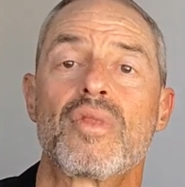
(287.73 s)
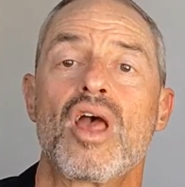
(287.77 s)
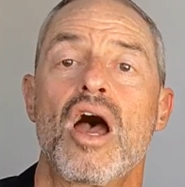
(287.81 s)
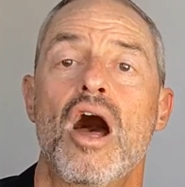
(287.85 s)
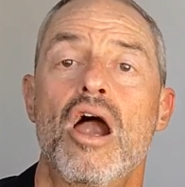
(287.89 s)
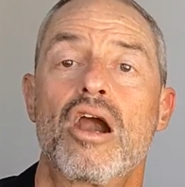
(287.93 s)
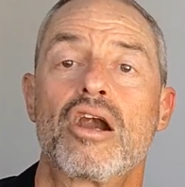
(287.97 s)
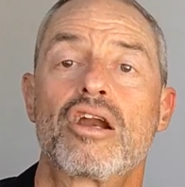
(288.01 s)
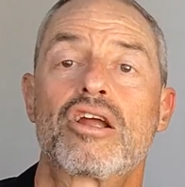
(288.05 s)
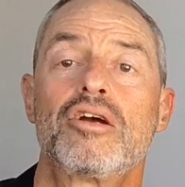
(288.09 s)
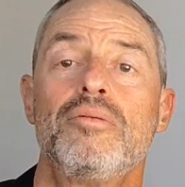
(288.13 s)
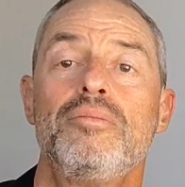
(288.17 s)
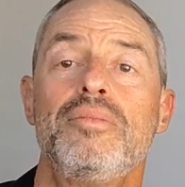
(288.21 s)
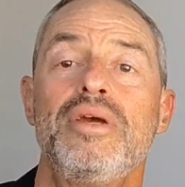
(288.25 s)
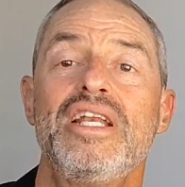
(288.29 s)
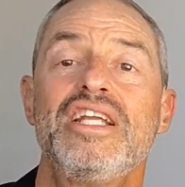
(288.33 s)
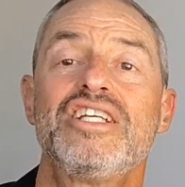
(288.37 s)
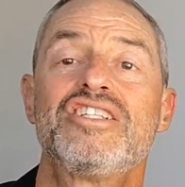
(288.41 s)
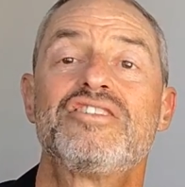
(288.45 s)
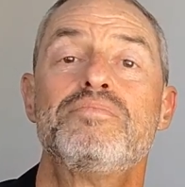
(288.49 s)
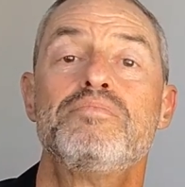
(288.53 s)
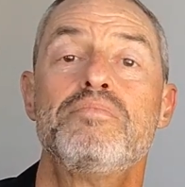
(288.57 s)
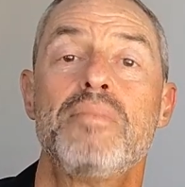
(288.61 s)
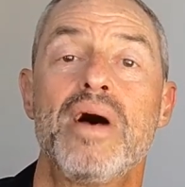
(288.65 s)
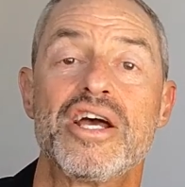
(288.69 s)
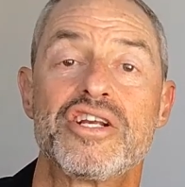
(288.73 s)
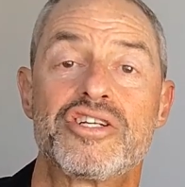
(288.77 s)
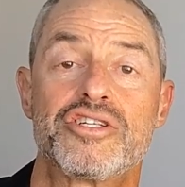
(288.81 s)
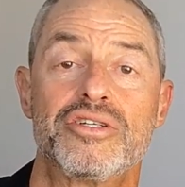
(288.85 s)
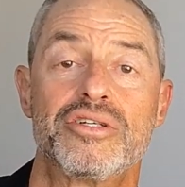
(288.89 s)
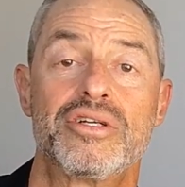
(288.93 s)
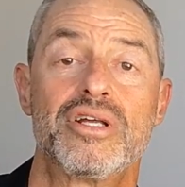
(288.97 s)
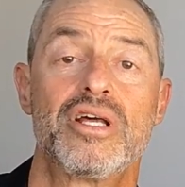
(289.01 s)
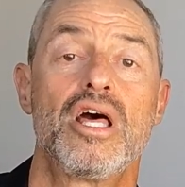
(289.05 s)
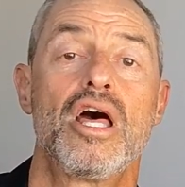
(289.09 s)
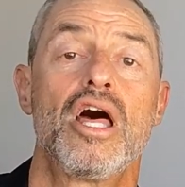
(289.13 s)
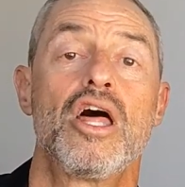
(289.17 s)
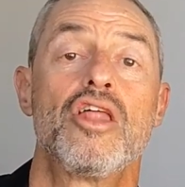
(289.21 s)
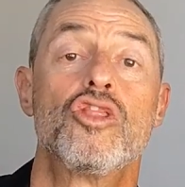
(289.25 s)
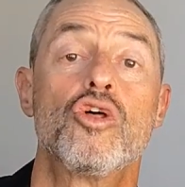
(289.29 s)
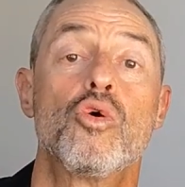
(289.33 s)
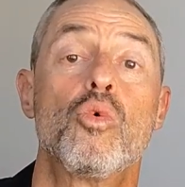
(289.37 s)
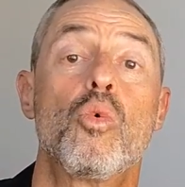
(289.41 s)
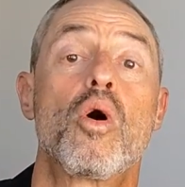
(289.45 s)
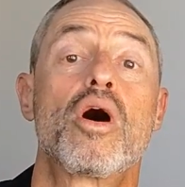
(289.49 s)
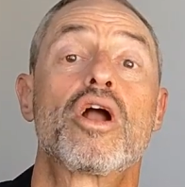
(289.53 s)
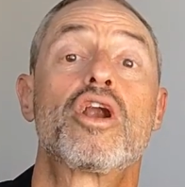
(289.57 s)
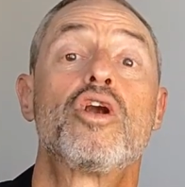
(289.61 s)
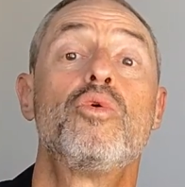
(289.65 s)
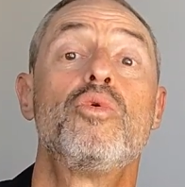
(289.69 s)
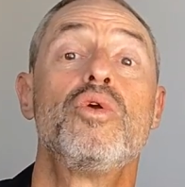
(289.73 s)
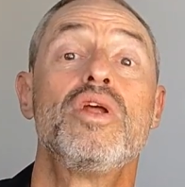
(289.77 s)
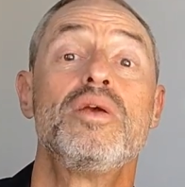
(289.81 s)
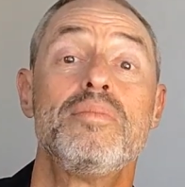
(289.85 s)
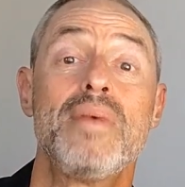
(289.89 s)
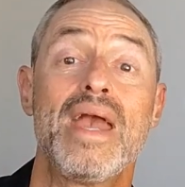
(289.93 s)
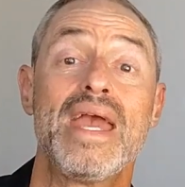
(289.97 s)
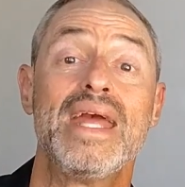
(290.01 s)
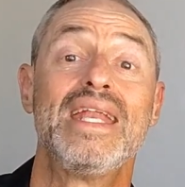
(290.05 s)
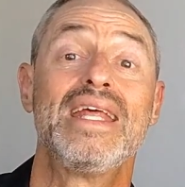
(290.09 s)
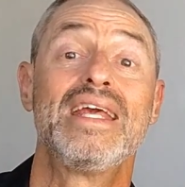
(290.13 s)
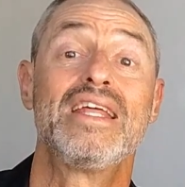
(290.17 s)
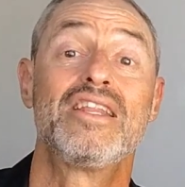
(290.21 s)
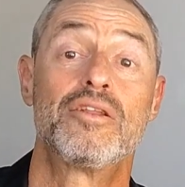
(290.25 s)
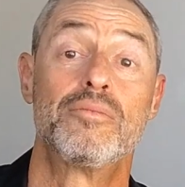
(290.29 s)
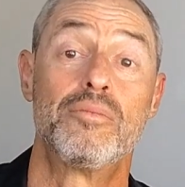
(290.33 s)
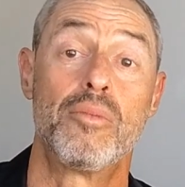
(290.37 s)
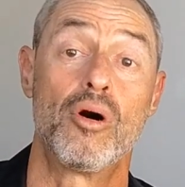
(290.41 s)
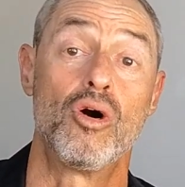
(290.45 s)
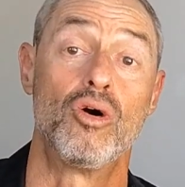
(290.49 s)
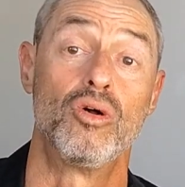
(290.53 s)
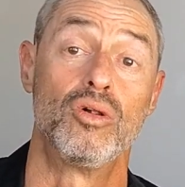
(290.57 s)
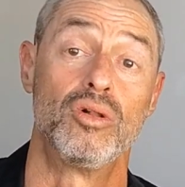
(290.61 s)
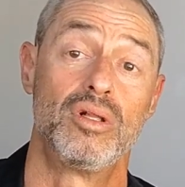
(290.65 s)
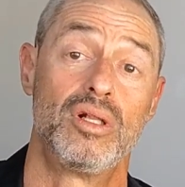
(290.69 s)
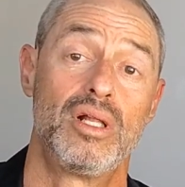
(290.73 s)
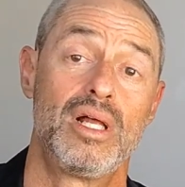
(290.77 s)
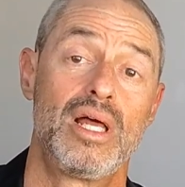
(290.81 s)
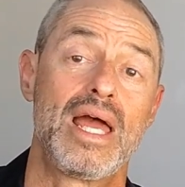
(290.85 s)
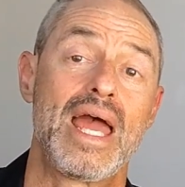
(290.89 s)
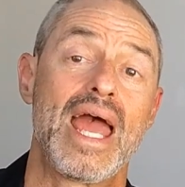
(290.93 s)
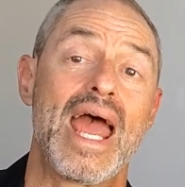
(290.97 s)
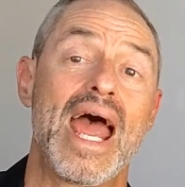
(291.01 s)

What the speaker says: Archimedes measured the water remaining in the bowl,